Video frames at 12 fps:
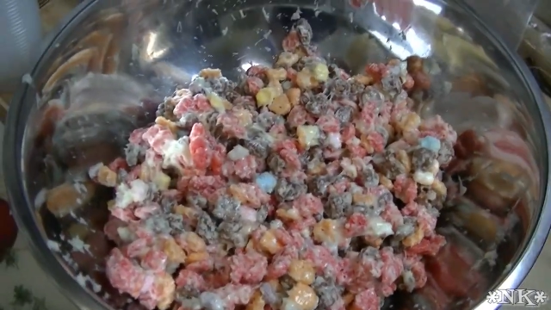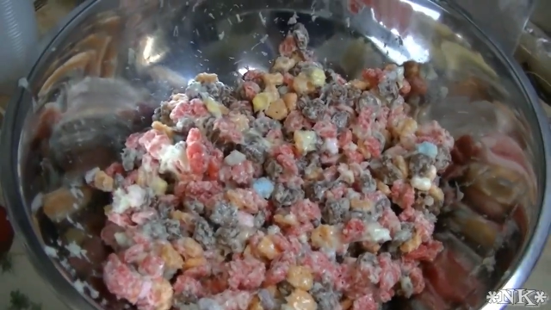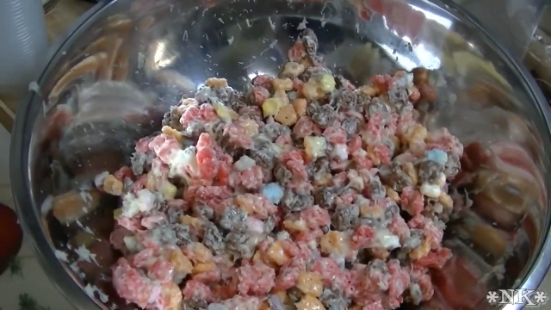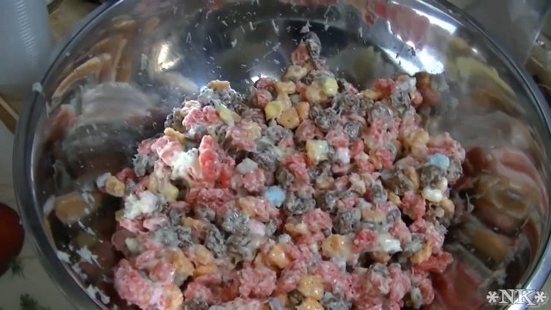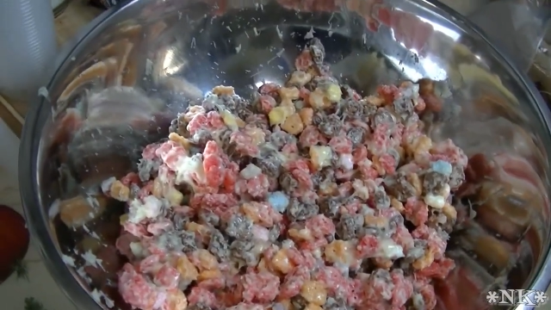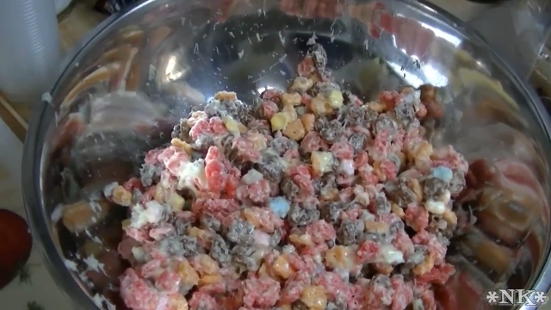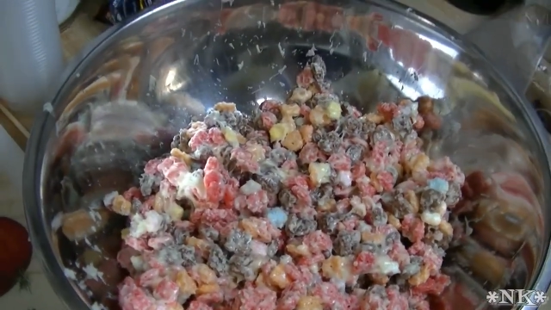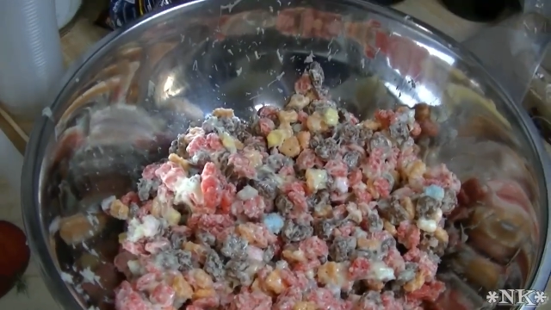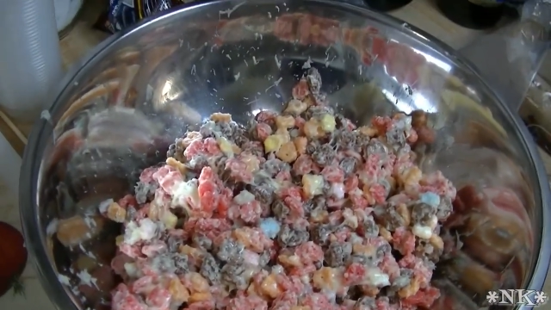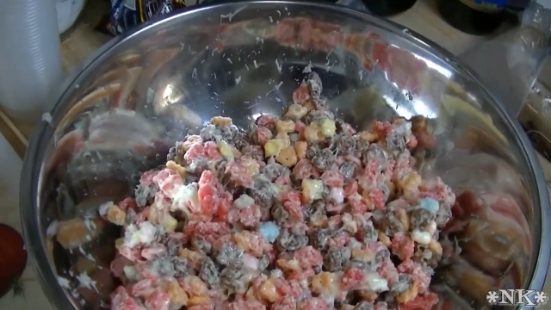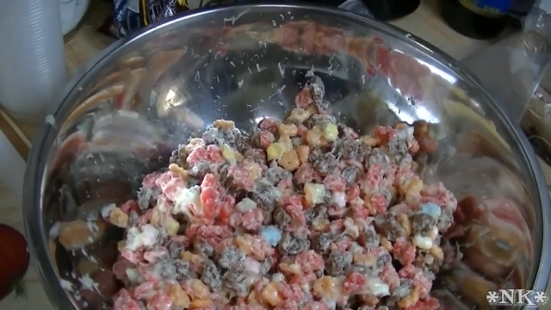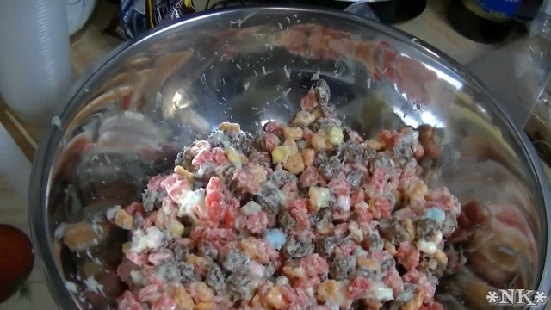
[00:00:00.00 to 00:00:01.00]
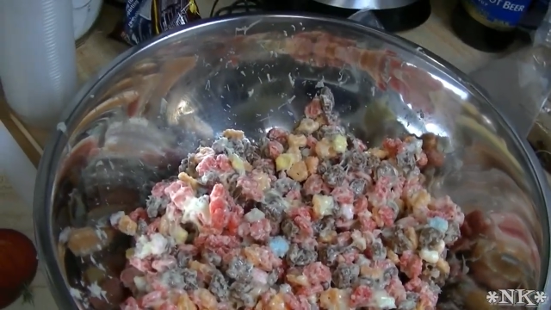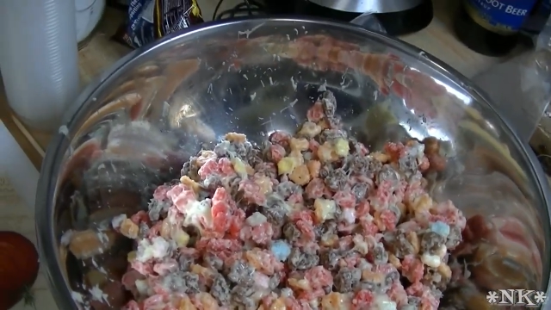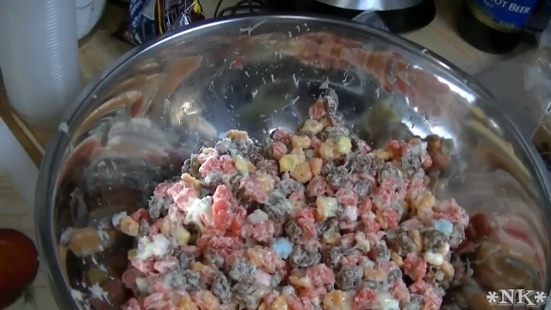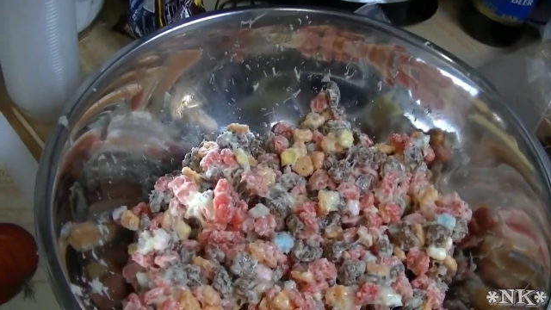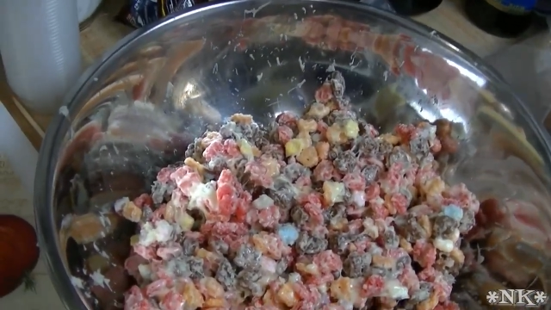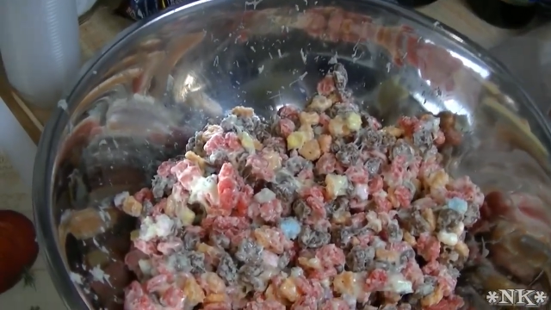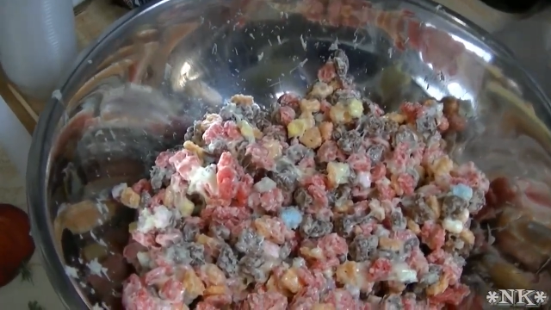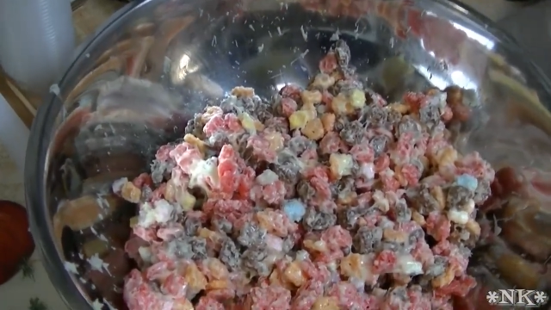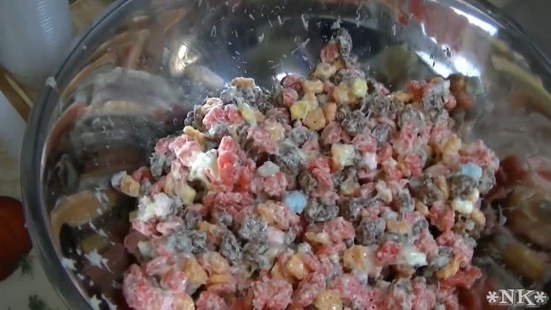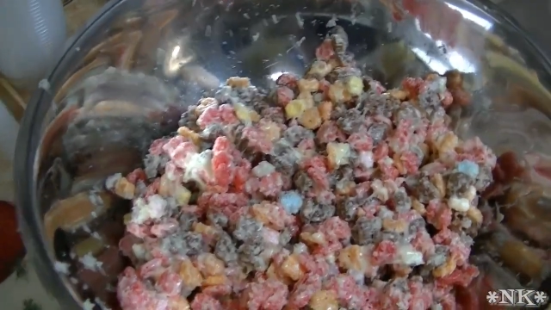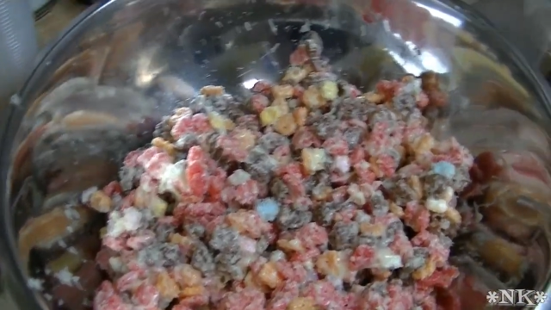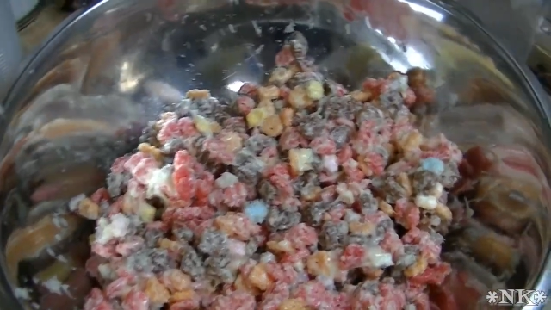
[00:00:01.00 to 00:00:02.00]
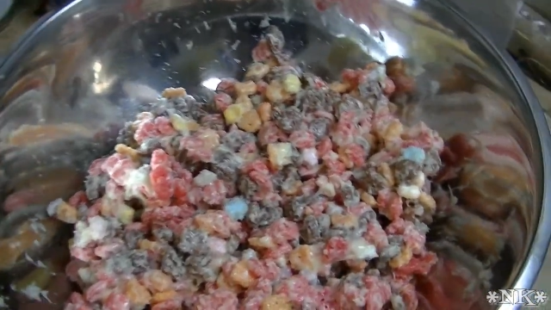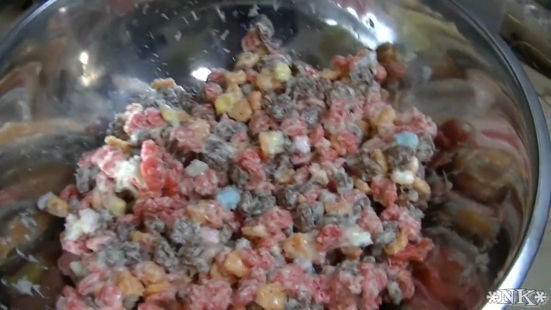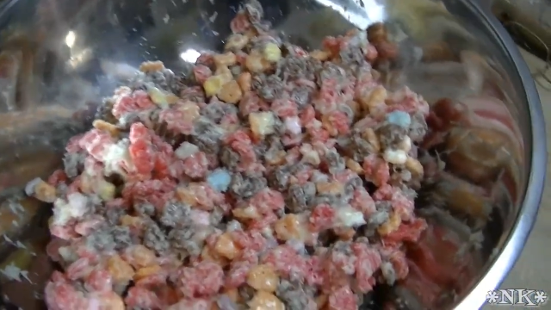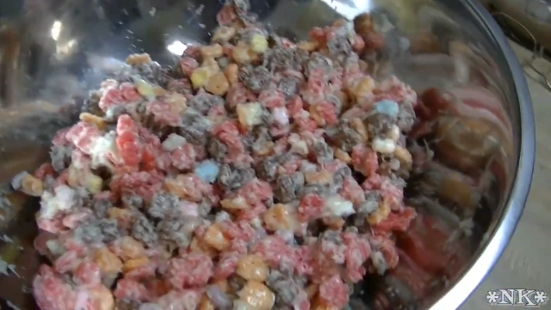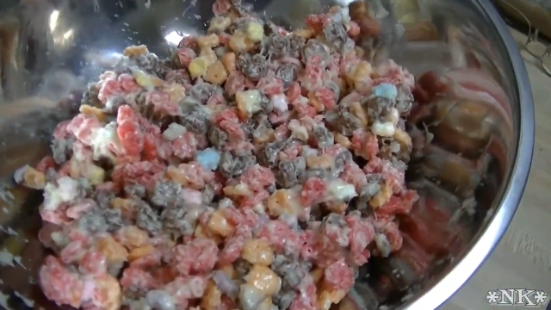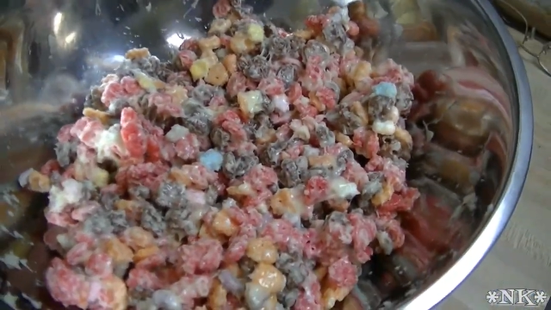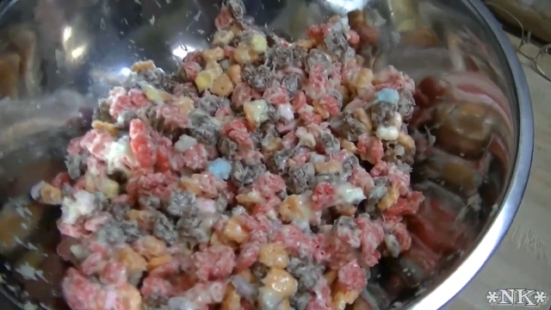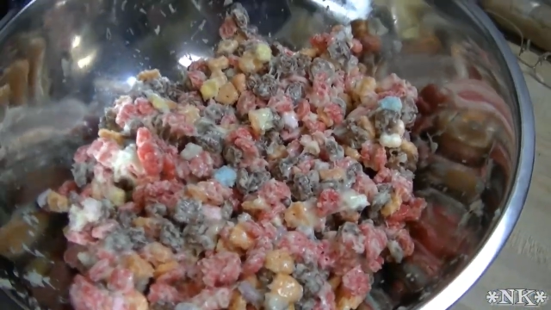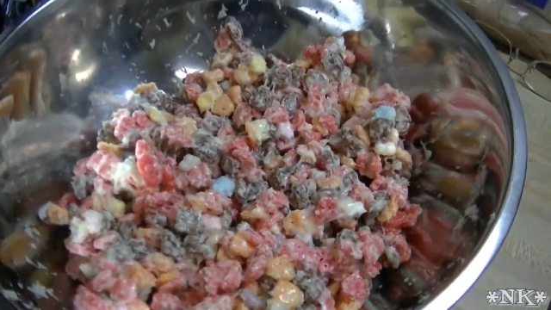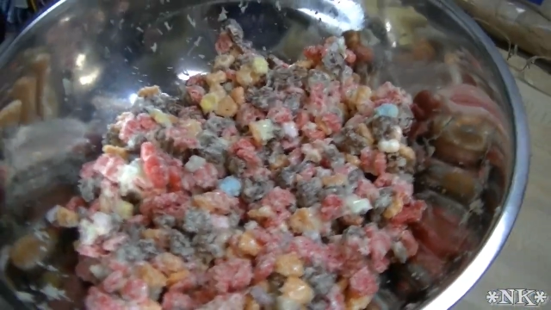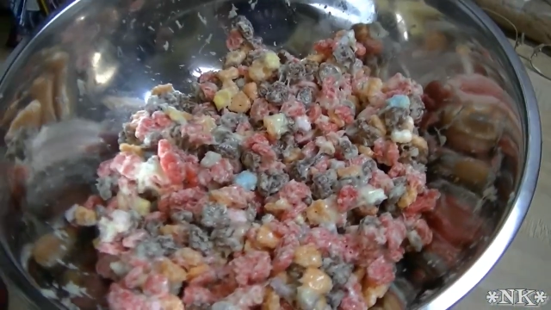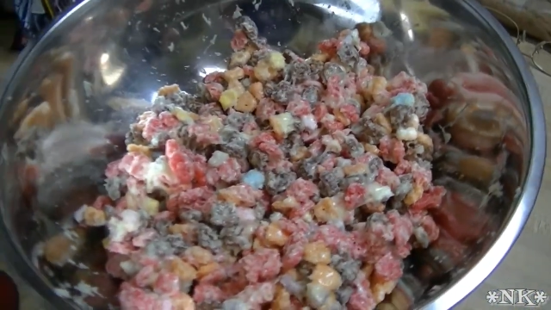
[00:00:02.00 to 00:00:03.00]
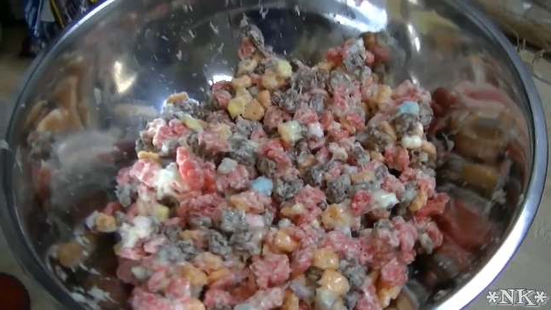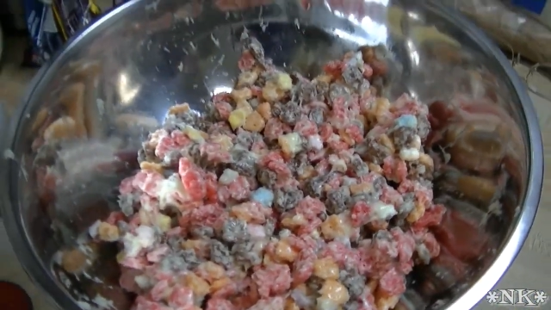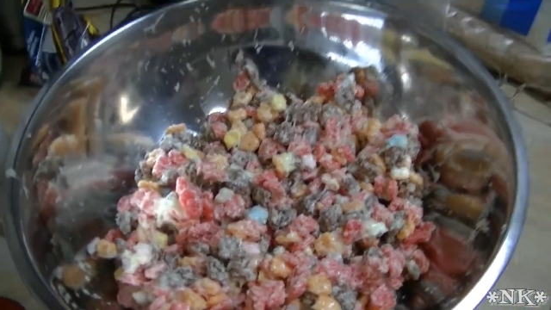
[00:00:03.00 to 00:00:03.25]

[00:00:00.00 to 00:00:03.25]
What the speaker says: [unreadable: no face in view]